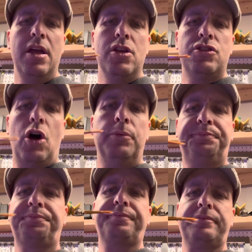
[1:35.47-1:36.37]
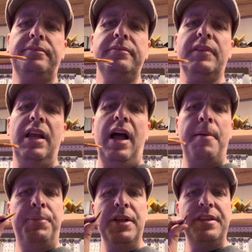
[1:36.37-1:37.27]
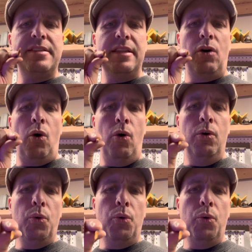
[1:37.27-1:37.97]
So I put this in the hole